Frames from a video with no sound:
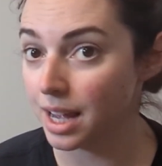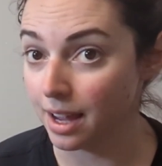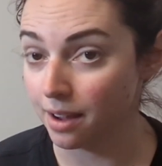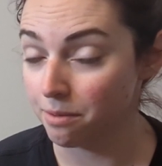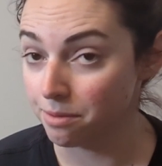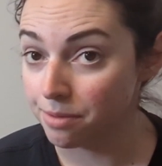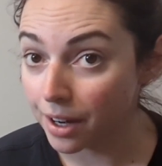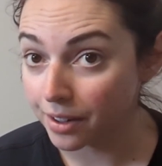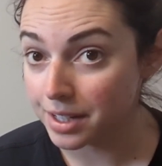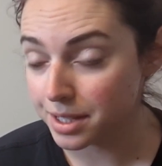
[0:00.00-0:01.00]
a
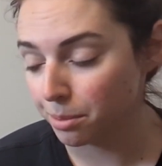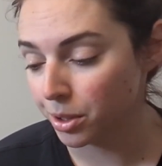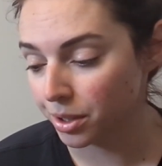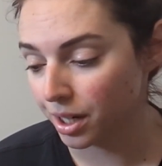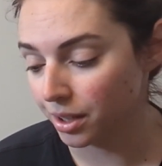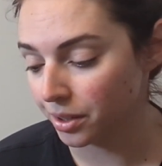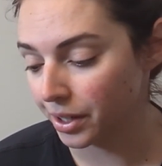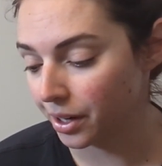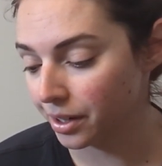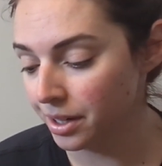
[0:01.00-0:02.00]
very similar color
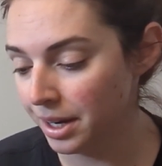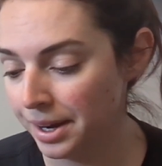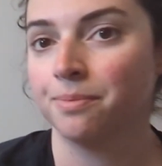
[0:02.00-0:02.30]
yarn.